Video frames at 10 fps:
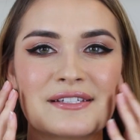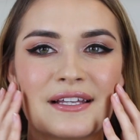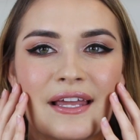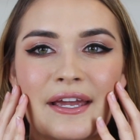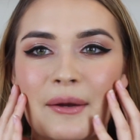
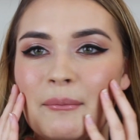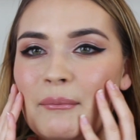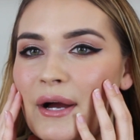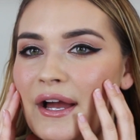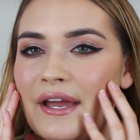to like
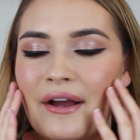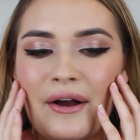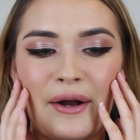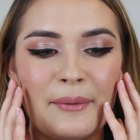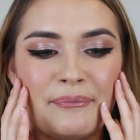my
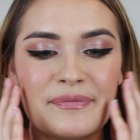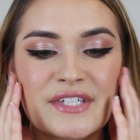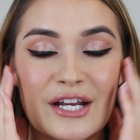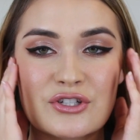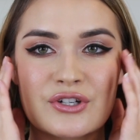
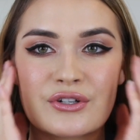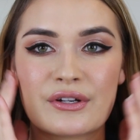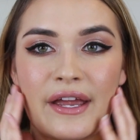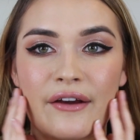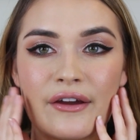textured
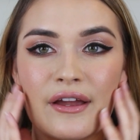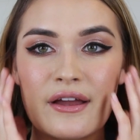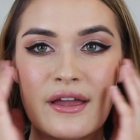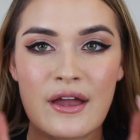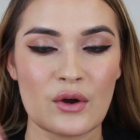
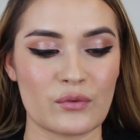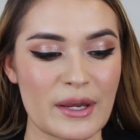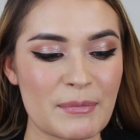area, right?